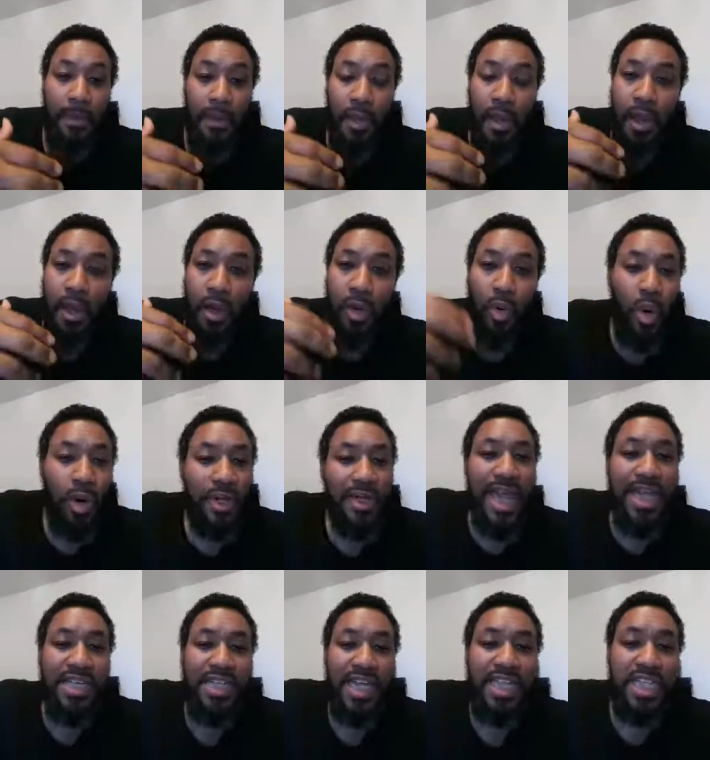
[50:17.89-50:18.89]

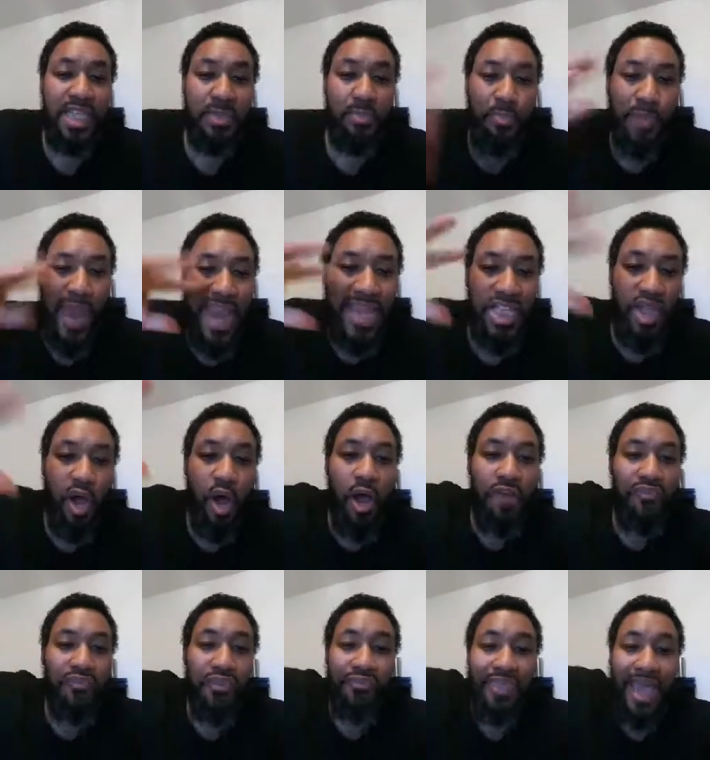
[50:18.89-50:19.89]
organizations based
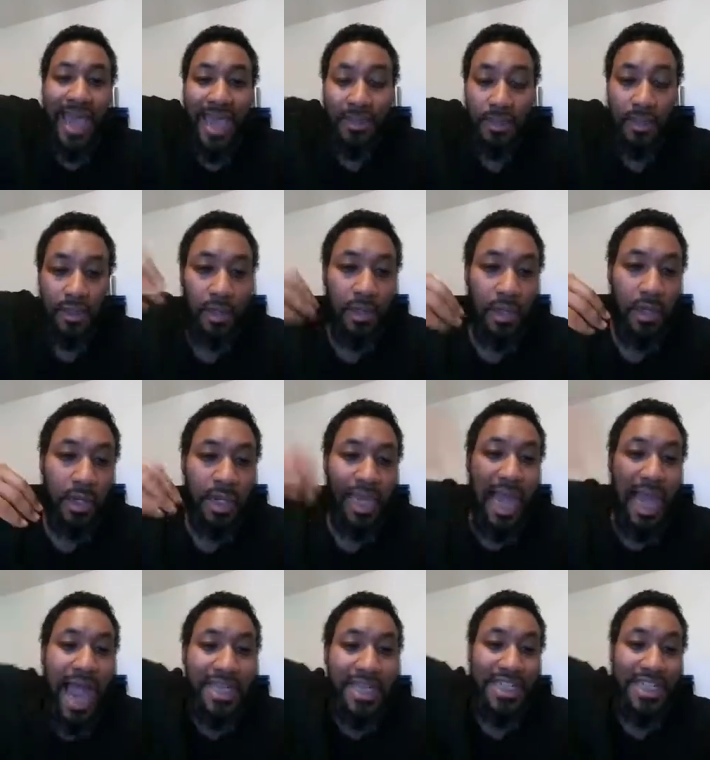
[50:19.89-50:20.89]
off of that
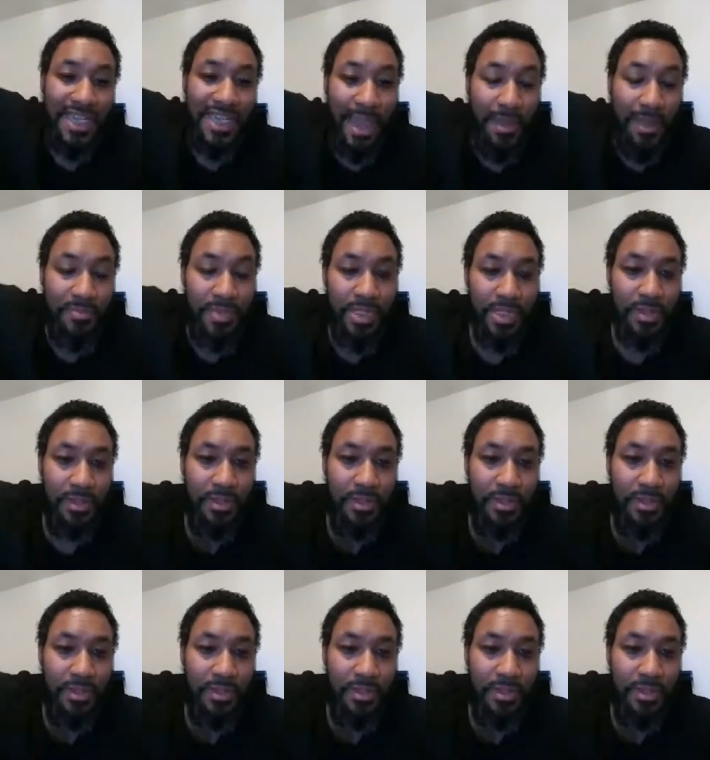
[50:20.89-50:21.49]
concept.